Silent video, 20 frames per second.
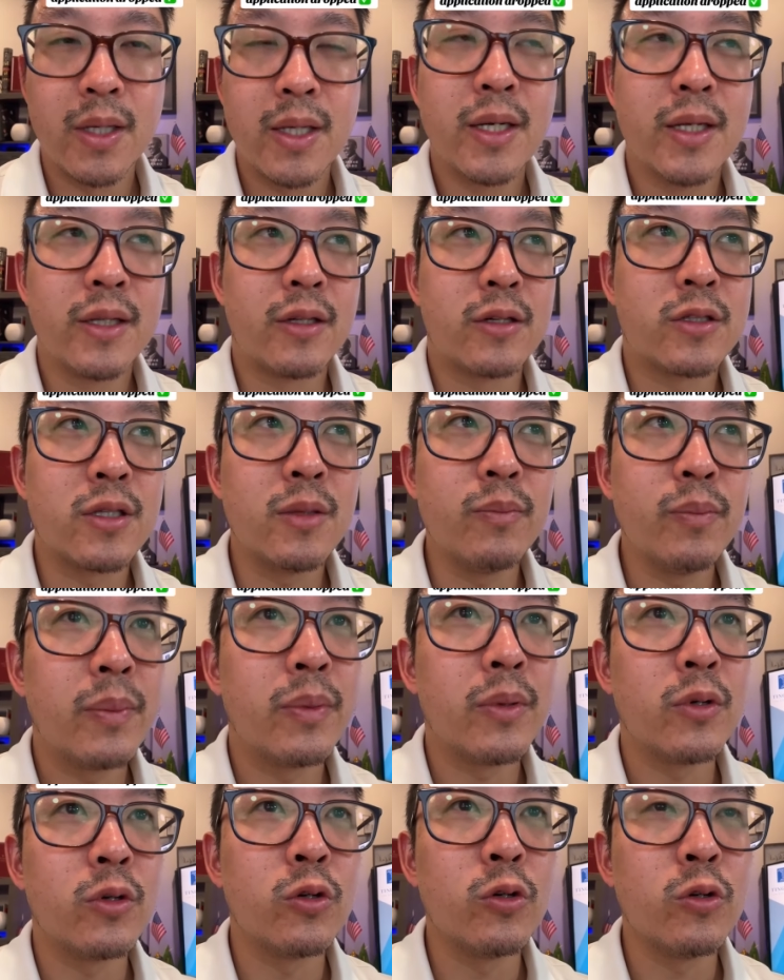There's some people
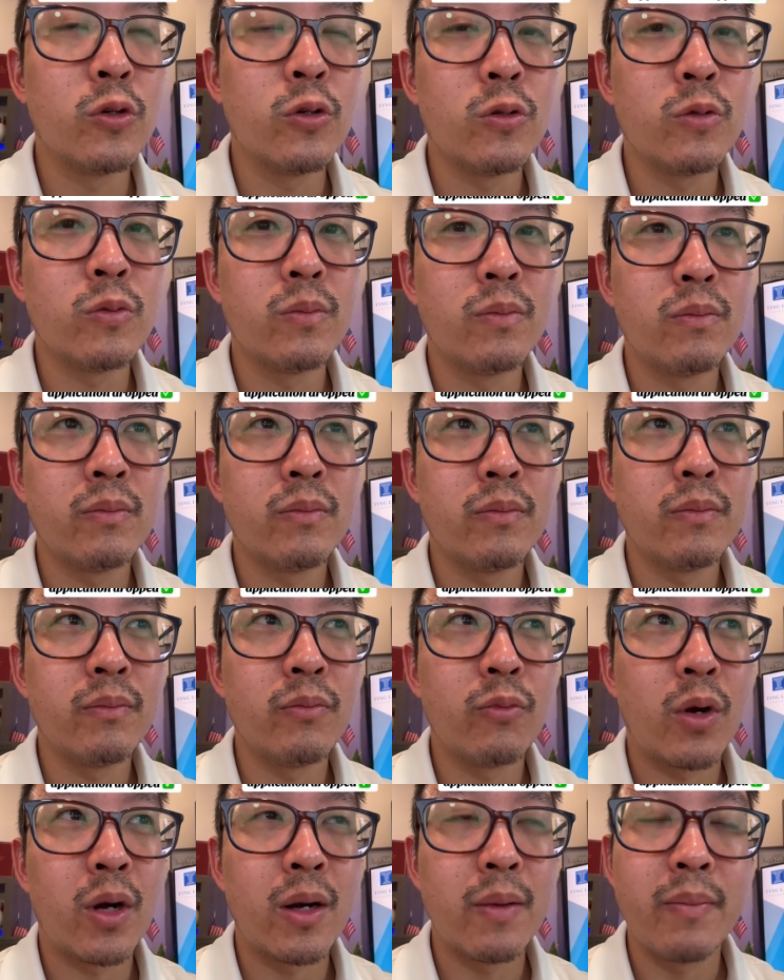who,
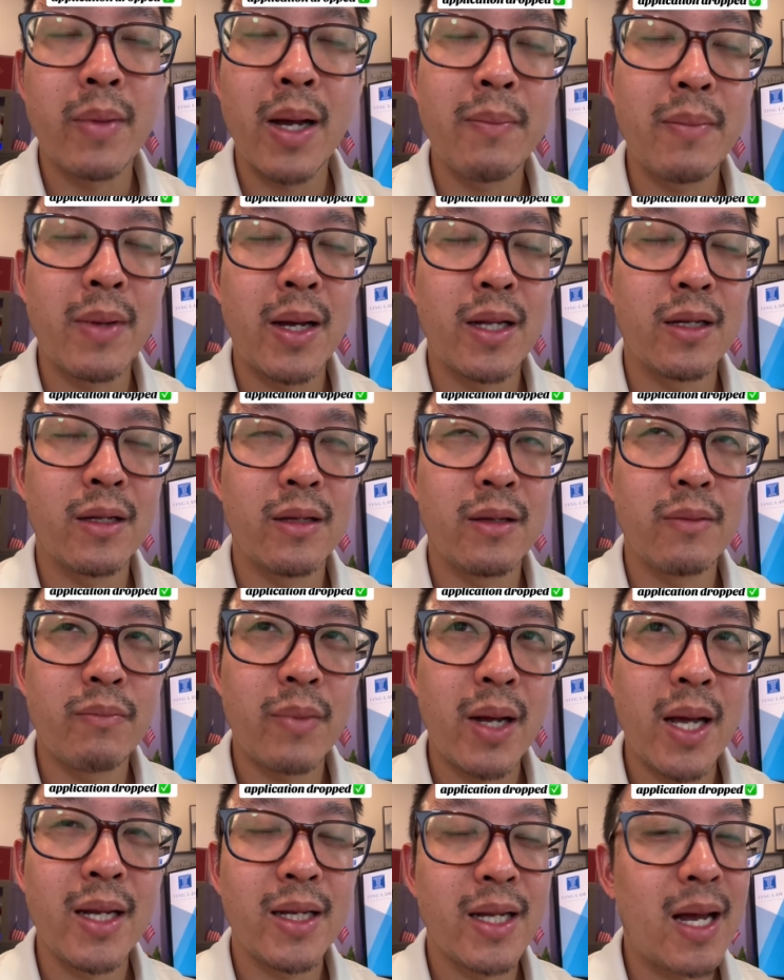where it
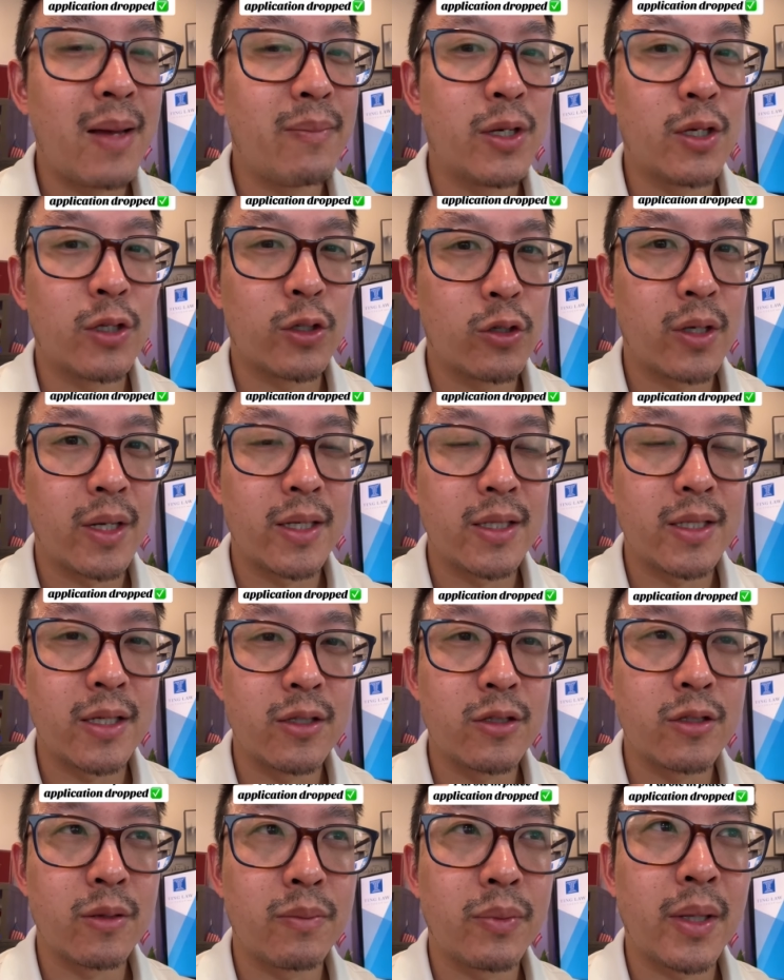might not be a good idea
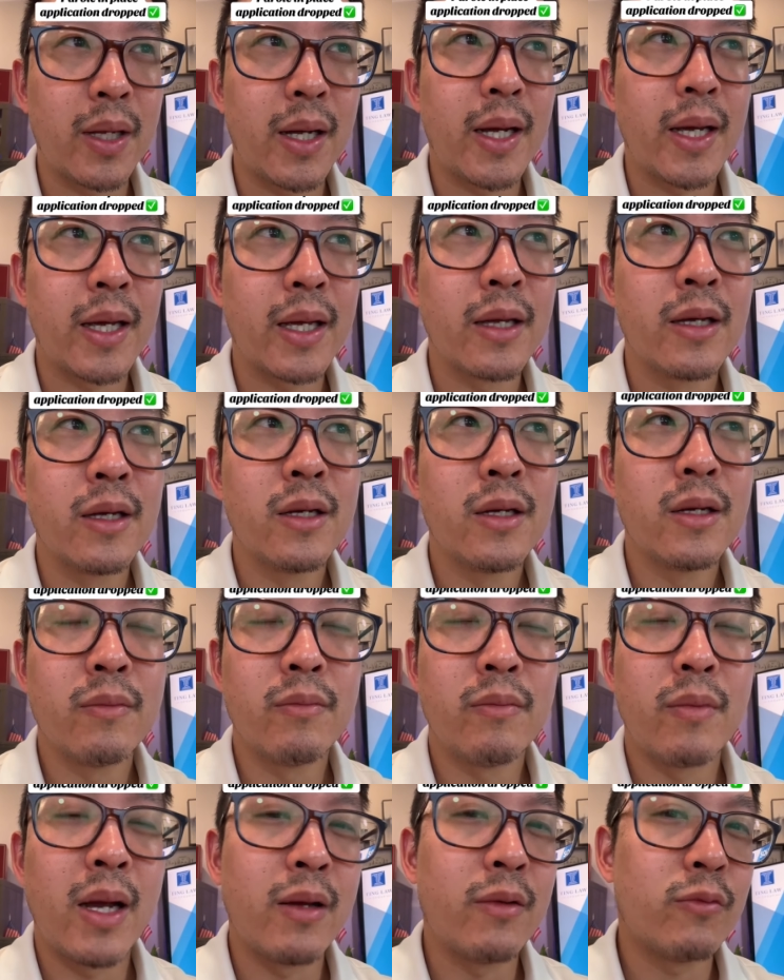to apply,
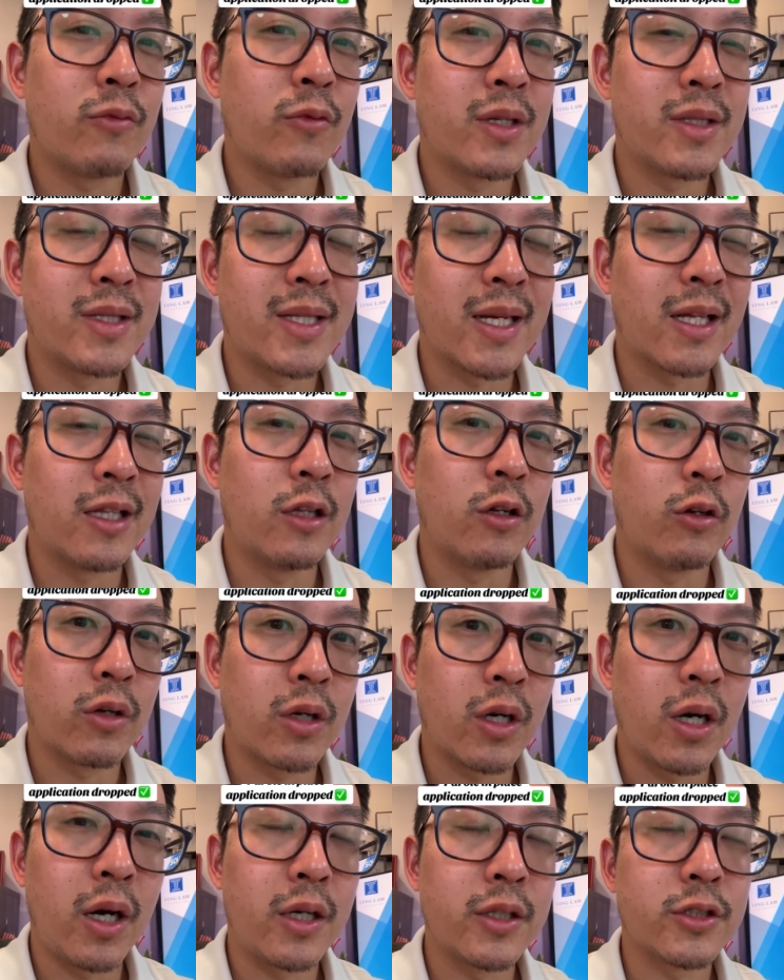might want to take a little
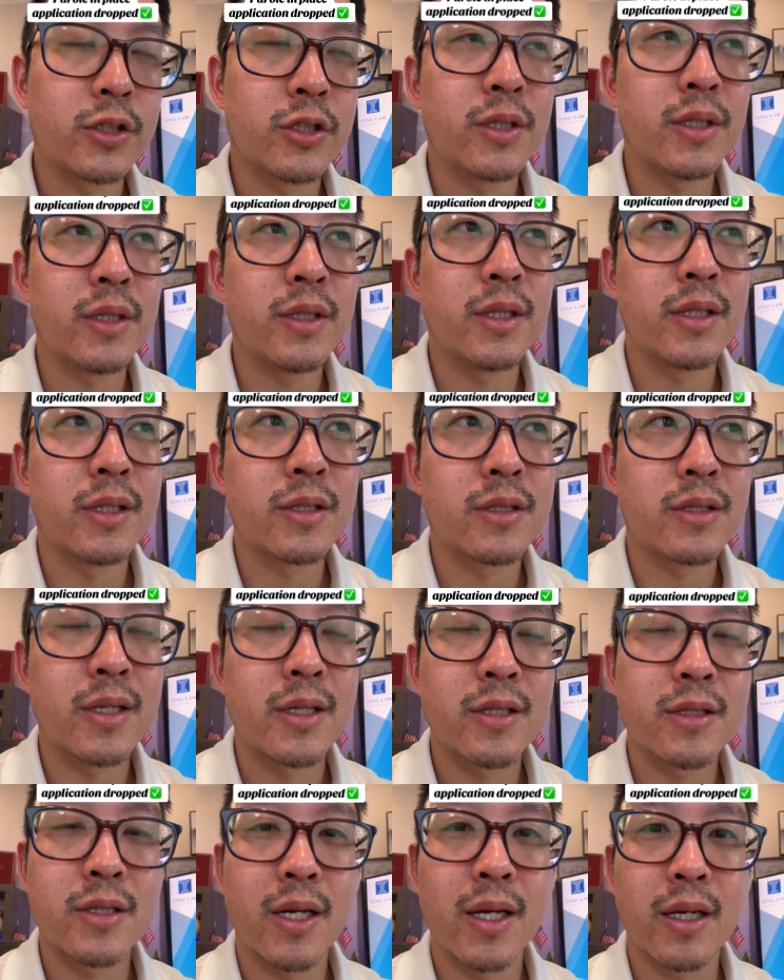caution in a
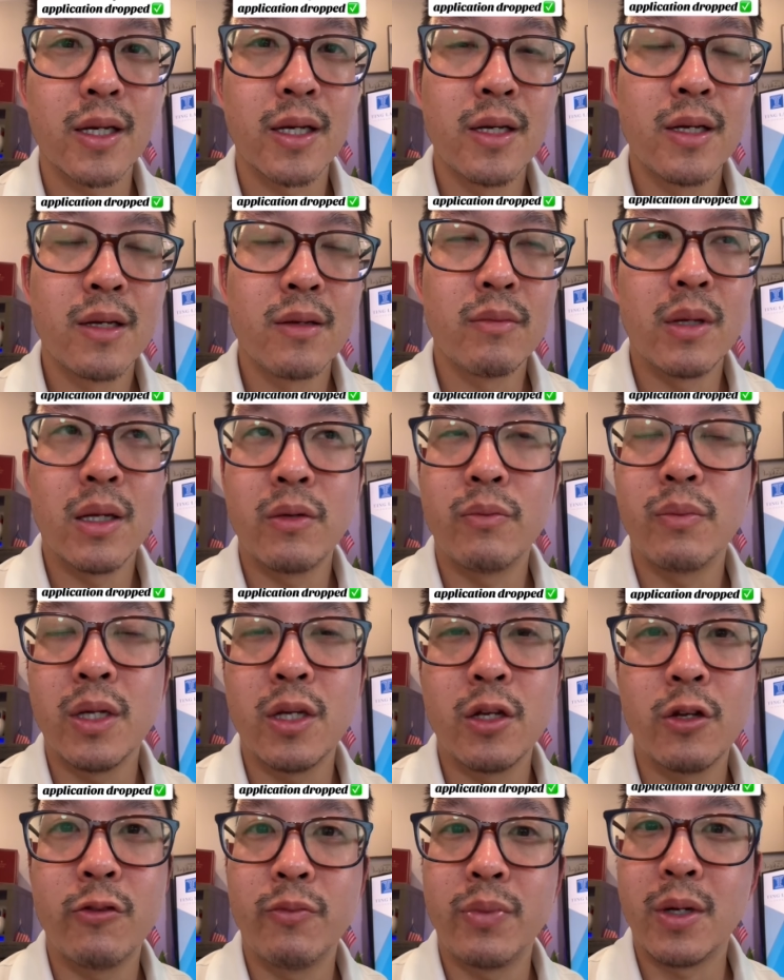sense, like maybe
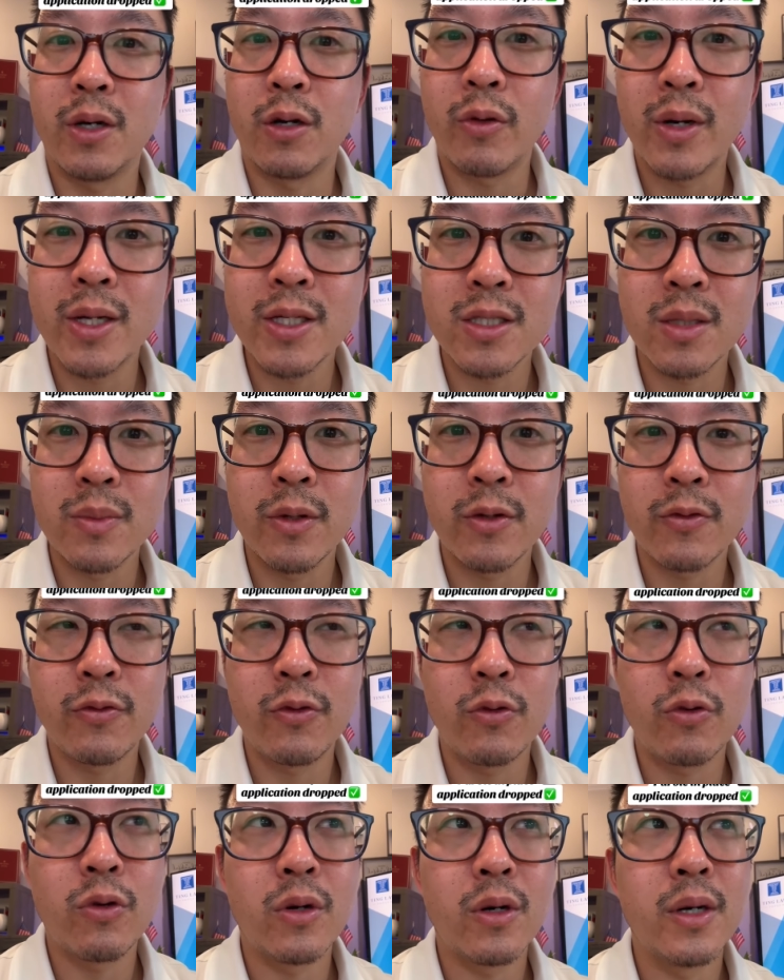you've been arrested
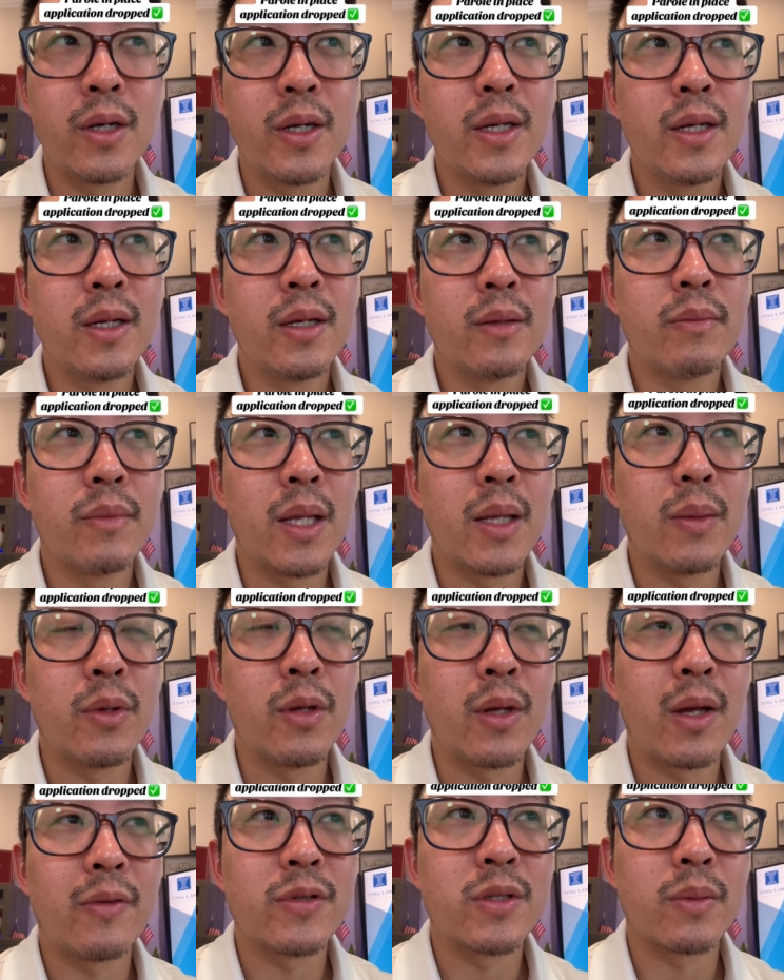before, maybe you
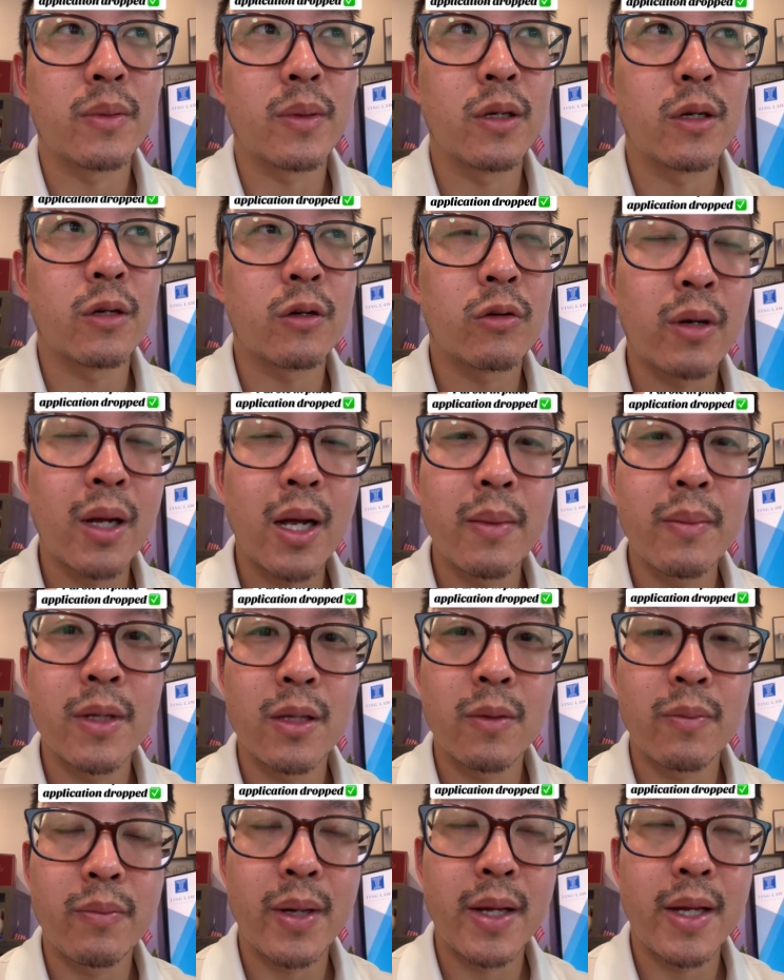have some kind of crime in the
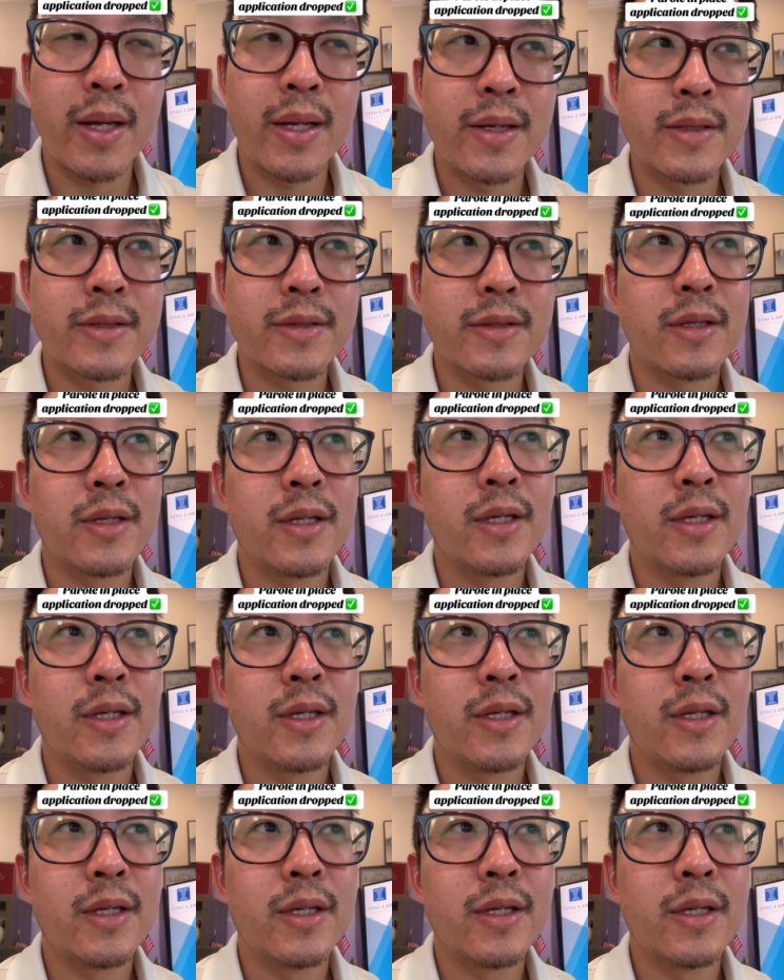past.